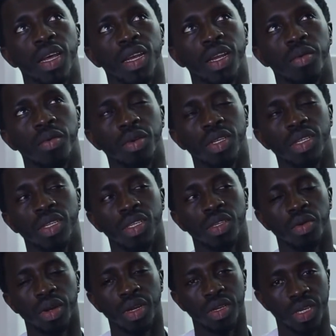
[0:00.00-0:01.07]
And it was
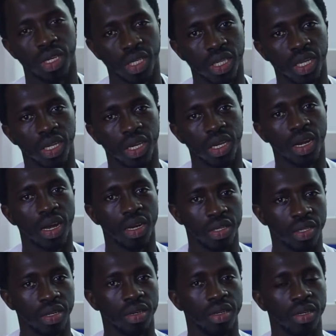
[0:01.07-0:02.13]
so interesting and
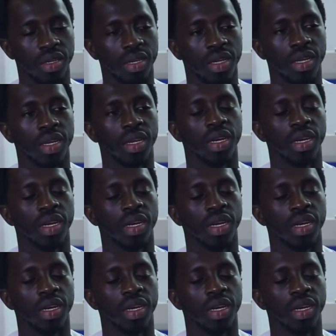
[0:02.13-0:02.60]
hands-on.